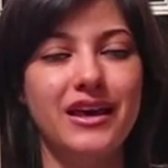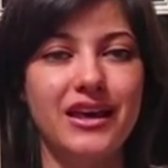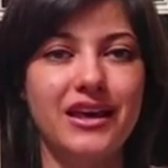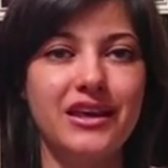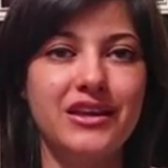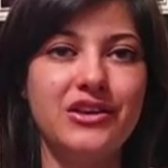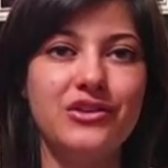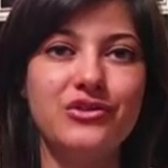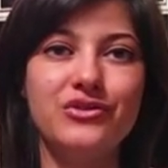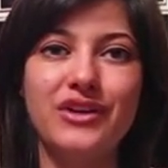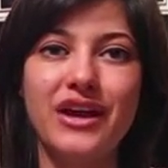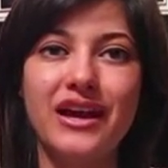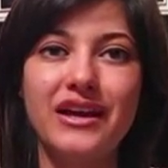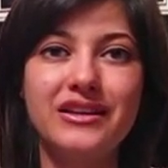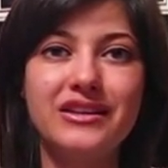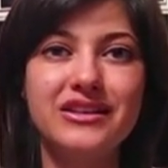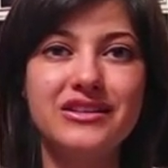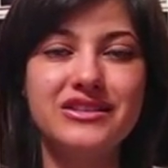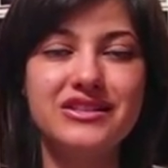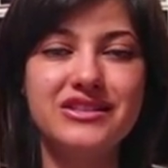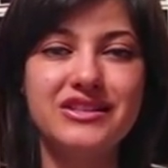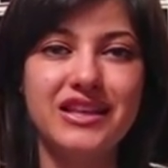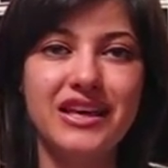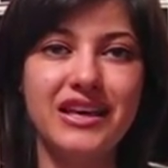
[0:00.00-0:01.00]
In
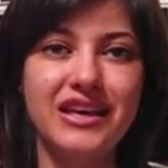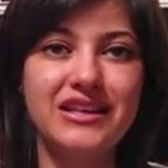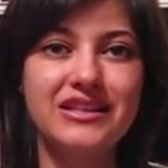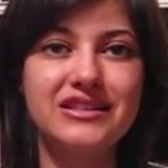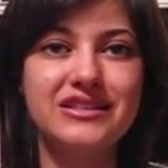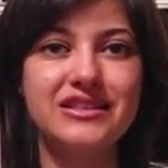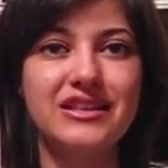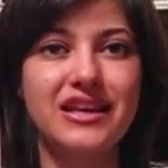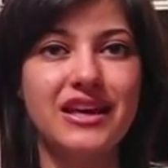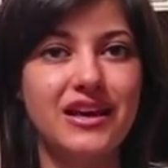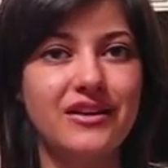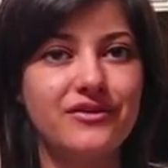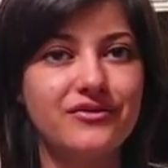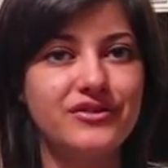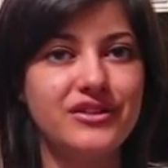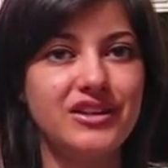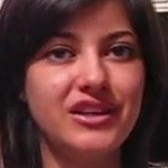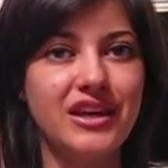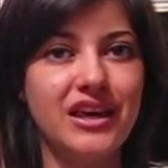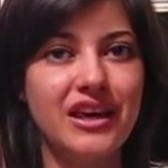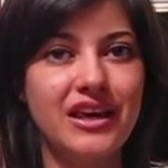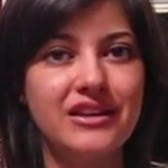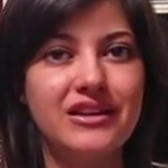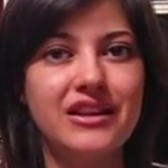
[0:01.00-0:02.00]
United States,
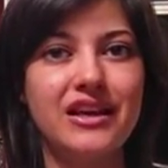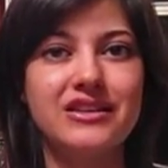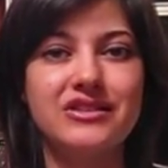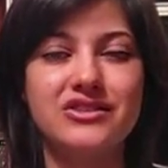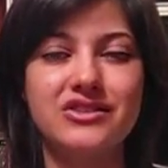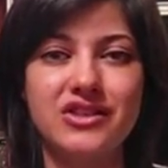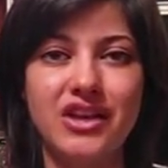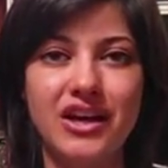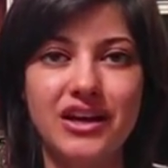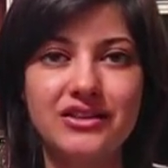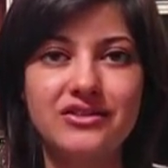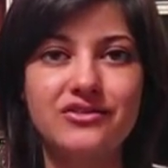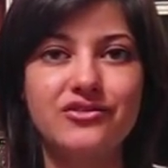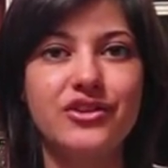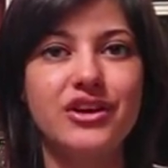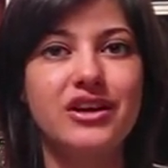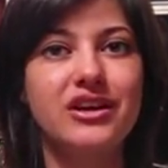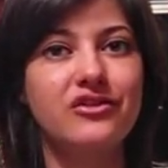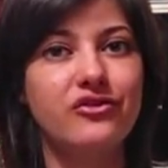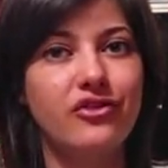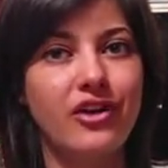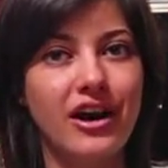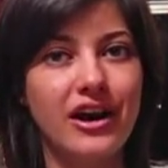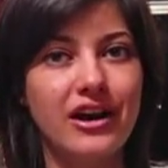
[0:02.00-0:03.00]
FDA does not
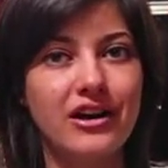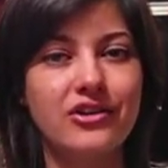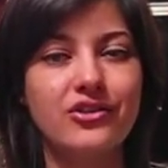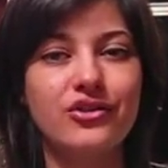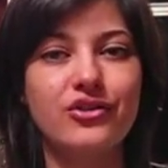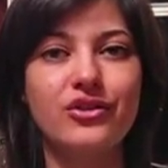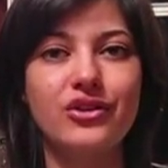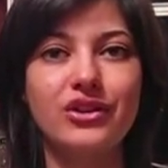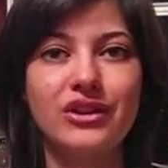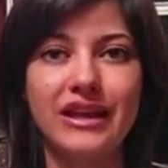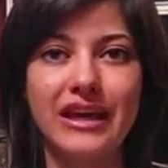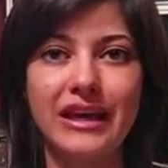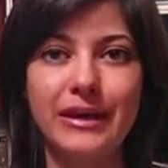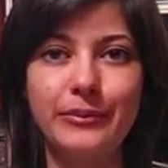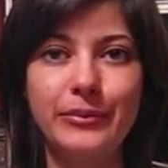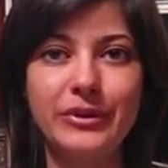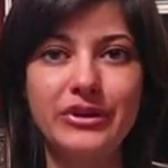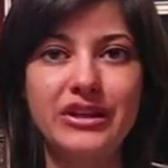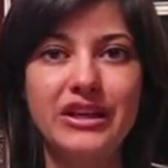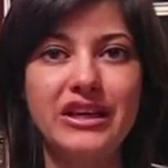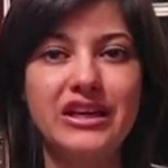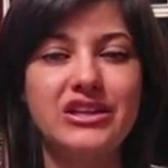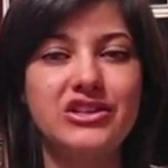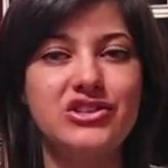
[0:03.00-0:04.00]
require
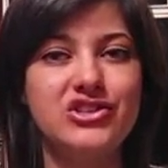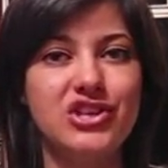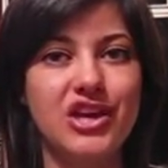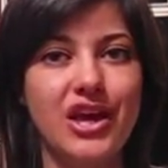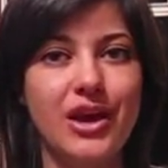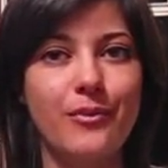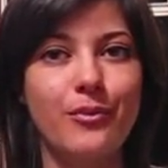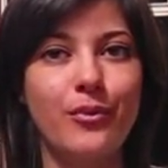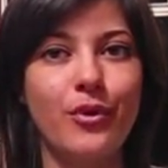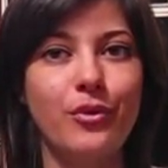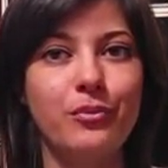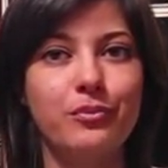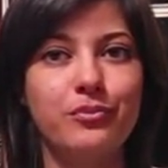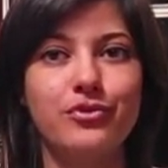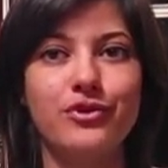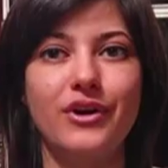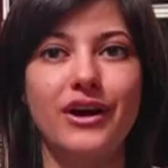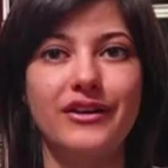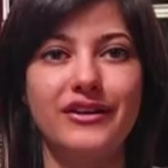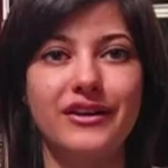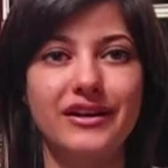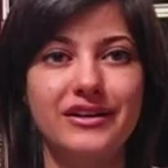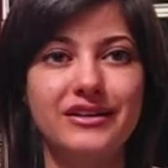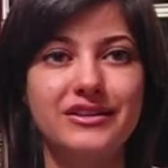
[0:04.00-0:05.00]
labeling GMO
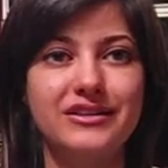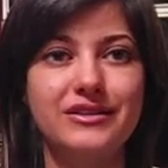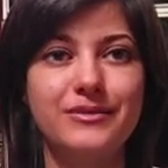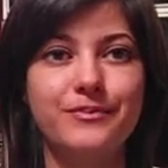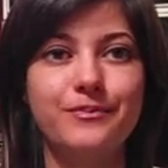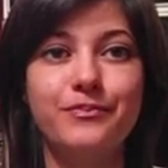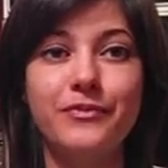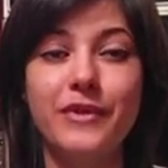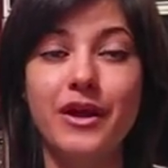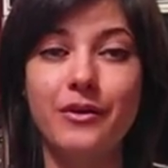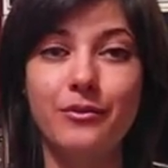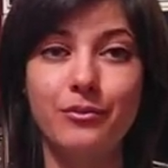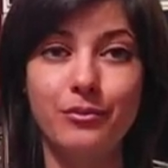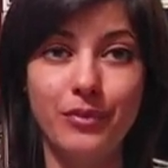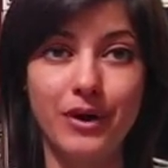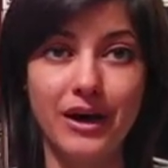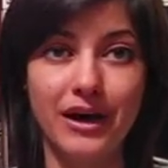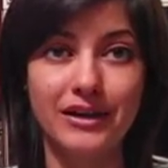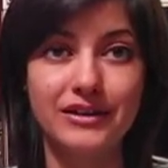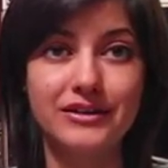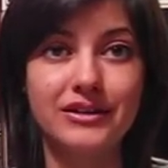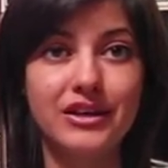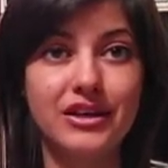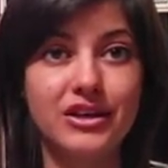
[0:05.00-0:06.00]
product,
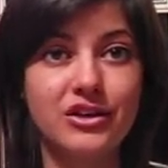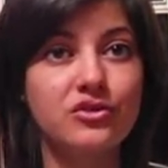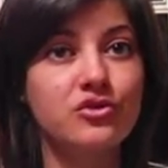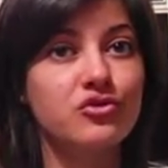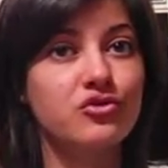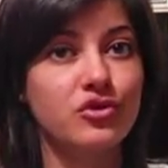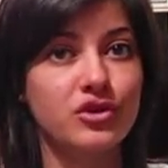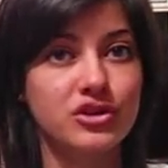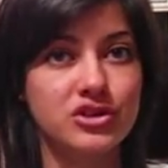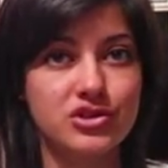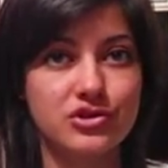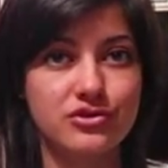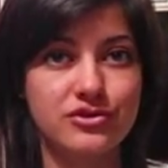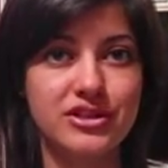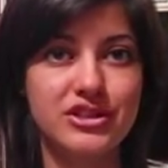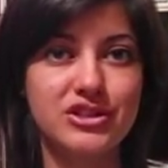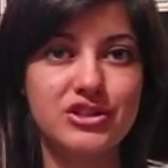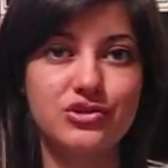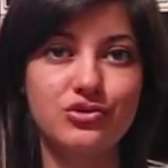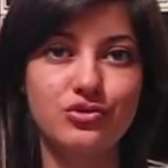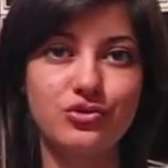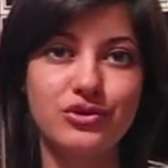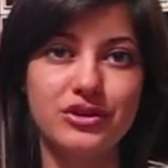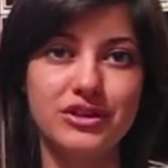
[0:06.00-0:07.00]
but in grocery
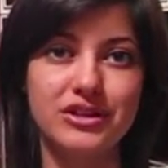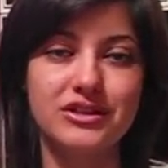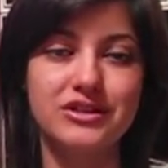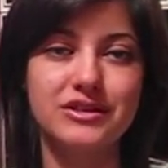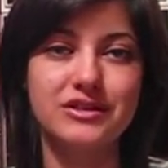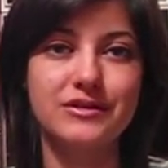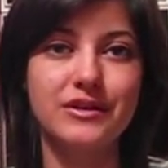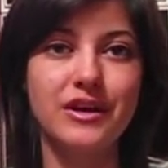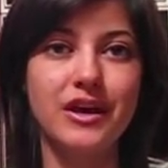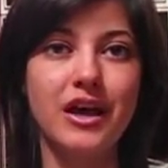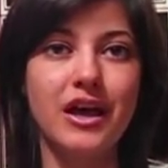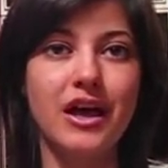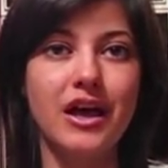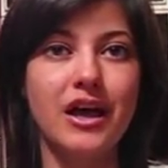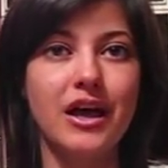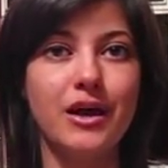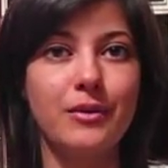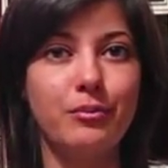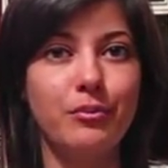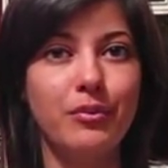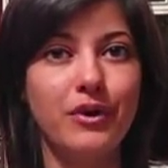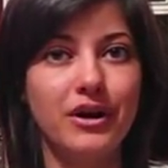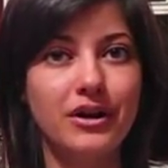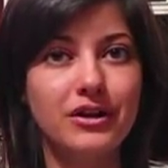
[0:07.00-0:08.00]
stores, a
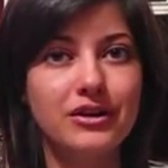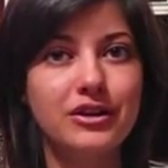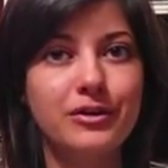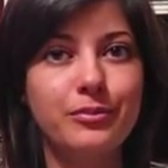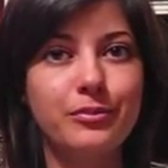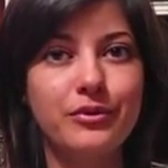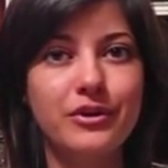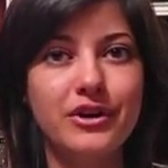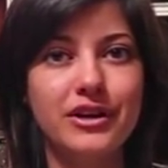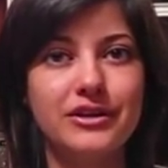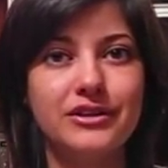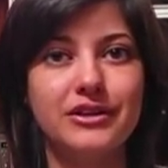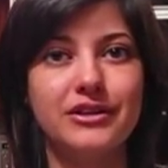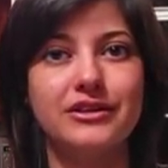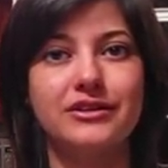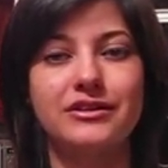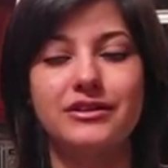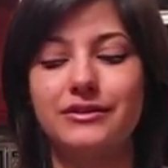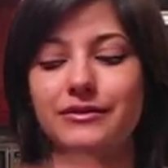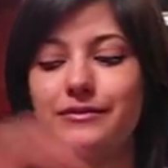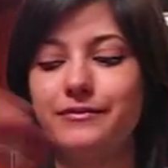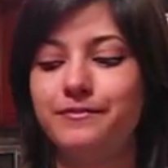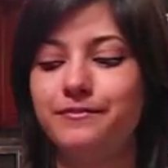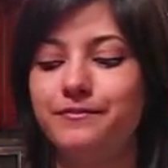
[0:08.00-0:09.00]
bulk product